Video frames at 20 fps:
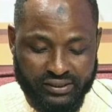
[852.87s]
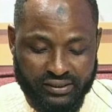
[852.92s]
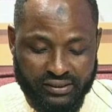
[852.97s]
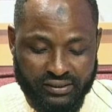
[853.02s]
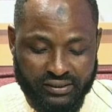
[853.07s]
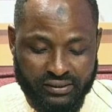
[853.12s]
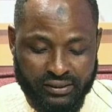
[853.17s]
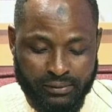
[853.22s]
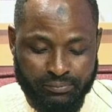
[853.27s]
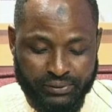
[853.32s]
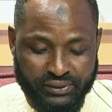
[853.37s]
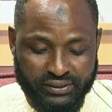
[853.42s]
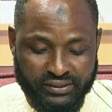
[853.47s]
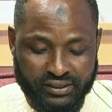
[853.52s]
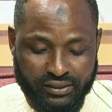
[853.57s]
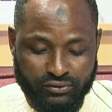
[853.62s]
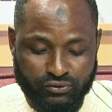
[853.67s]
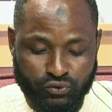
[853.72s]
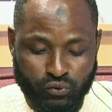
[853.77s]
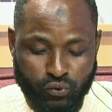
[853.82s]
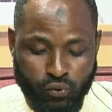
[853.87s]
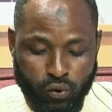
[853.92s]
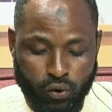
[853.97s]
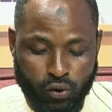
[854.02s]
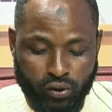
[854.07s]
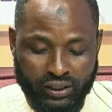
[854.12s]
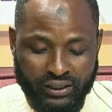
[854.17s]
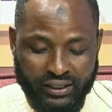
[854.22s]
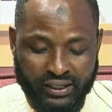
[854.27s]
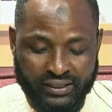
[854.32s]
president to
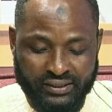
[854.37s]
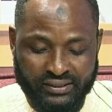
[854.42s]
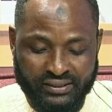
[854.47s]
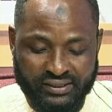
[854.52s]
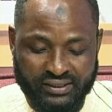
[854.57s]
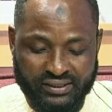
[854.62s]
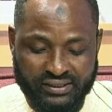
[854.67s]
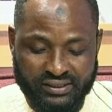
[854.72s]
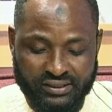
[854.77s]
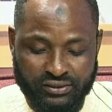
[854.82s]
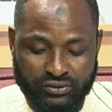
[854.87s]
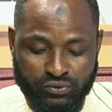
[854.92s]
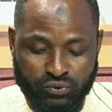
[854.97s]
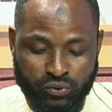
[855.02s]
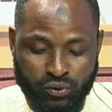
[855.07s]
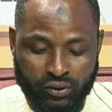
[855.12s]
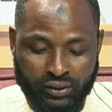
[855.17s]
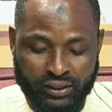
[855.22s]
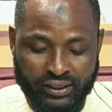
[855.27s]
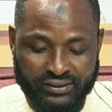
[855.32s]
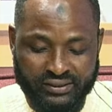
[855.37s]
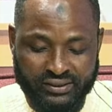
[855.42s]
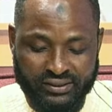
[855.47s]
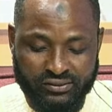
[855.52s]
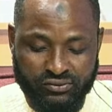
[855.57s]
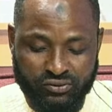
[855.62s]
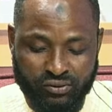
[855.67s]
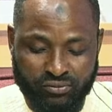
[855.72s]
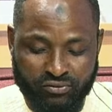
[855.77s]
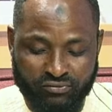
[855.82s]
call his DCs to order, since
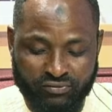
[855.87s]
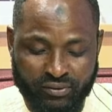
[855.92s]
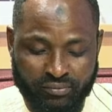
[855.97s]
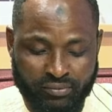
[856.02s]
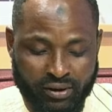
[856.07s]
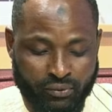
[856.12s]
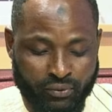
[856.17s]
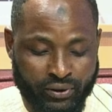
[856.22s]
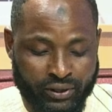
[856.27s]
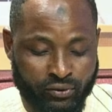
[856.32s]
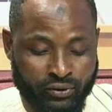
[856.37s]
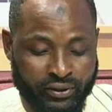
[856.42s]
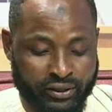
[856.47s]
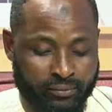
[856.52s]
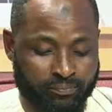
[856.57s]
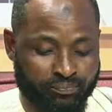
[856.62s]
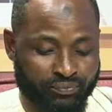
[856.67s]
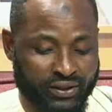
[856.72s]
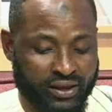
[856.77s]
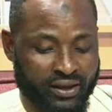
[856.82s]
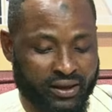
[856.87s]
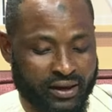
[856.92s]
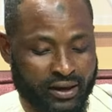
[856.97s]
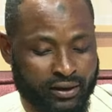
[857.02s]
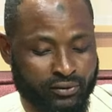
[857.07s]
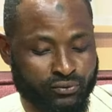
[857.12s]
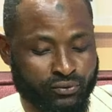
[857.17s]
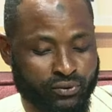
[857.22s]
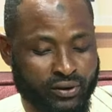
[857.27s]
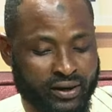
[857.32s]
some of them are working okay. And
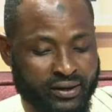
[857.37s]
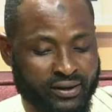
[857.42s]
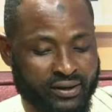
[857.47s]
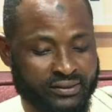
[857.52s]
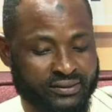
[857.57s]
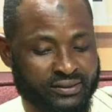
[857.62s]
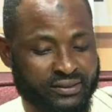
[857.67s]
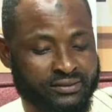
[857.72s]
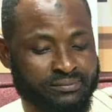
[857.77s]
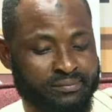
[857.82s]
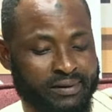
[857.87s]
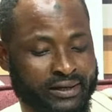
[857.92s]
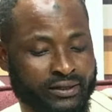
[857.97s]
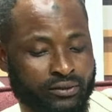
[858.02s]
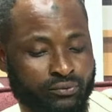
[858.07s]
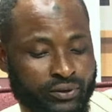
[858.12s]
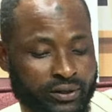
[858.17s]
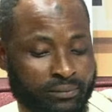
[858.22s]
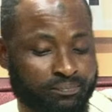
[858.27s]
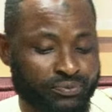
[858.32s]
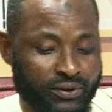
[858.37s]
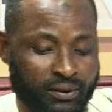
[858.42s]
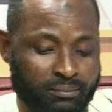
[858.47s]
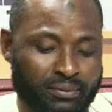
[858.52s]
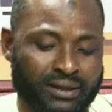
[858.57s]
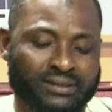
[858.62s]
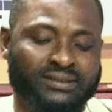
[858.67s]
no, just by the way. But